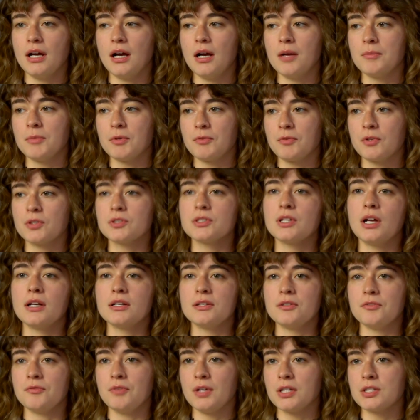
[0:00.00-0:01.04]
Your first line
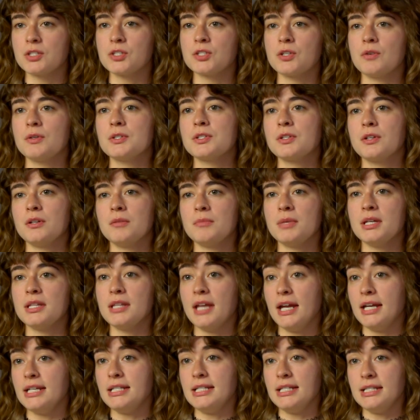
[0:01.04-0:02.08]
of defense is always going to be
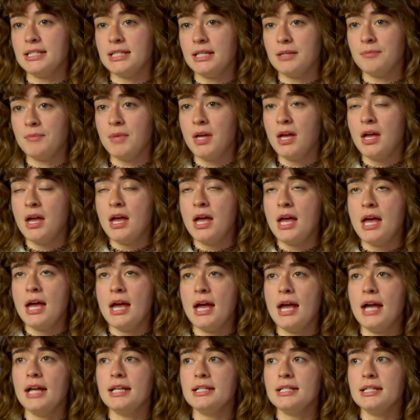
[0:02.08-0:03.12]
the AD team.
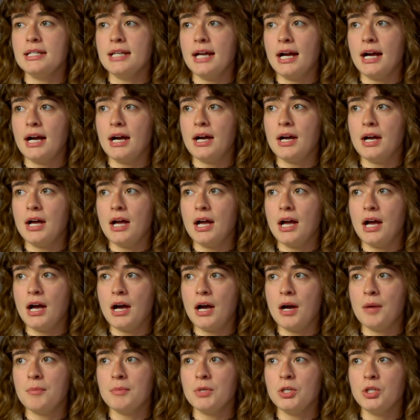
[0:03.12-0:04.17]
And yeah,
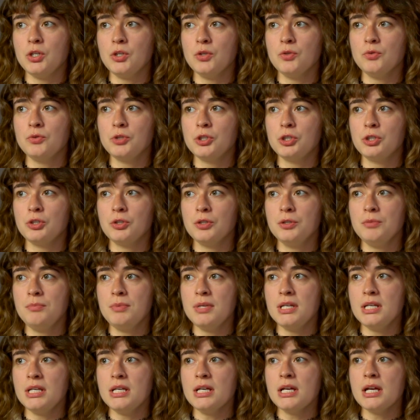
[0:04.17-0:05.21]
you should
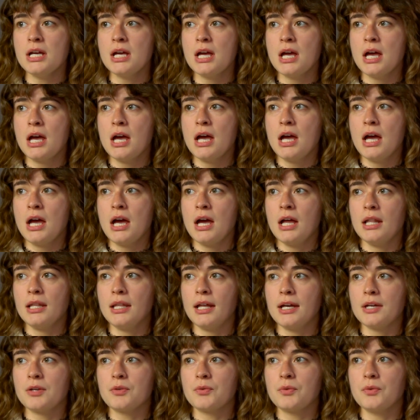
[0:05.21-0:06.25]
be
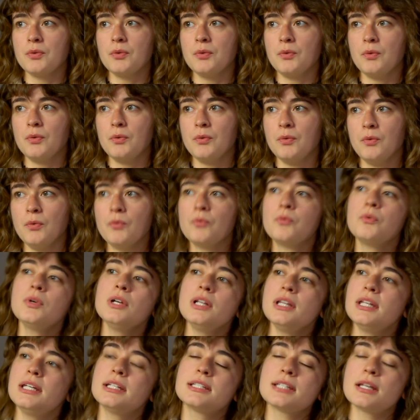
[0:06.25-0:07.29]
like,
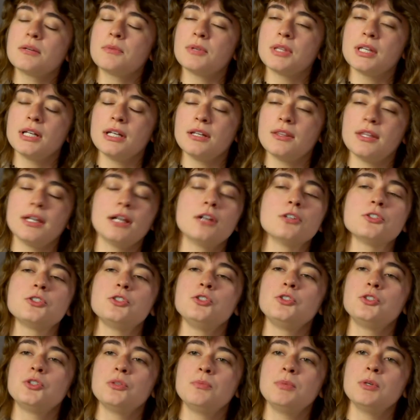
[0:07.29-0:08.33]
really, it's like with anything else,
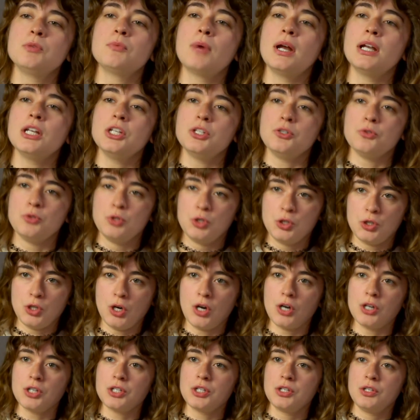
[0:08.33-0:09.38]
you should be ready to
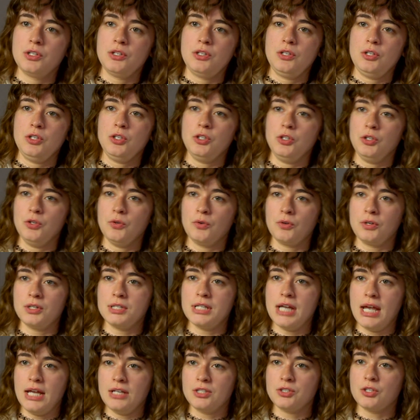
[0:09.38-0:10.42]
start your
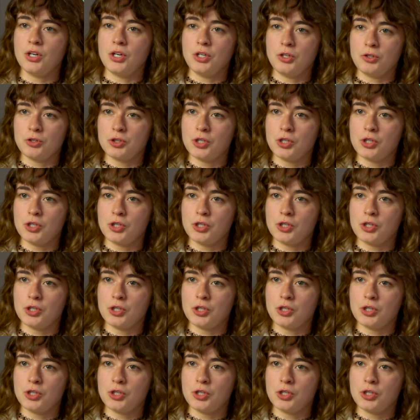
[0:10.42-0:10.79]
day, start your